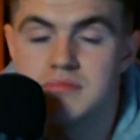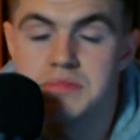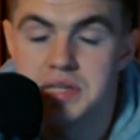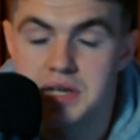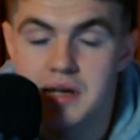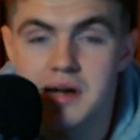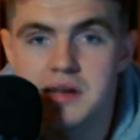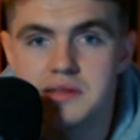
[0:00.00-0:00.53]
the
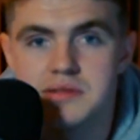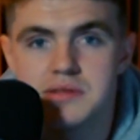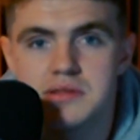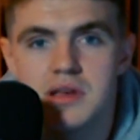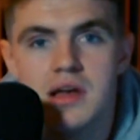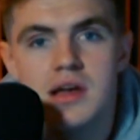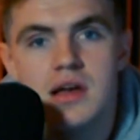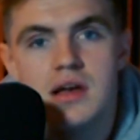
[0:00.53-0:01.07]
guns,
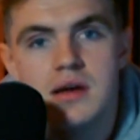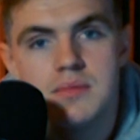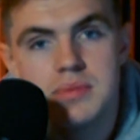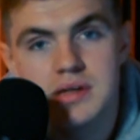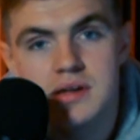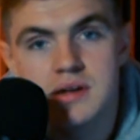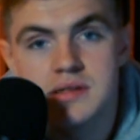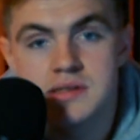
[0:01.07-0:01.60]

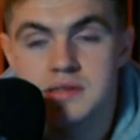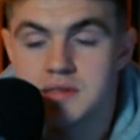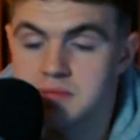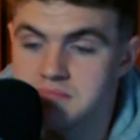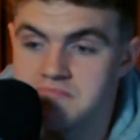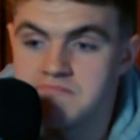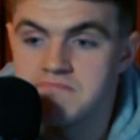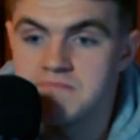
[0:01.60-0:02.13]
because,
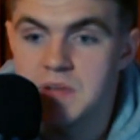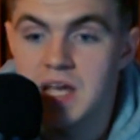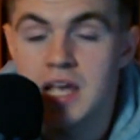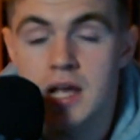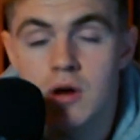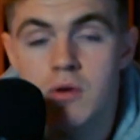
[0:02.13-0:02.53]
in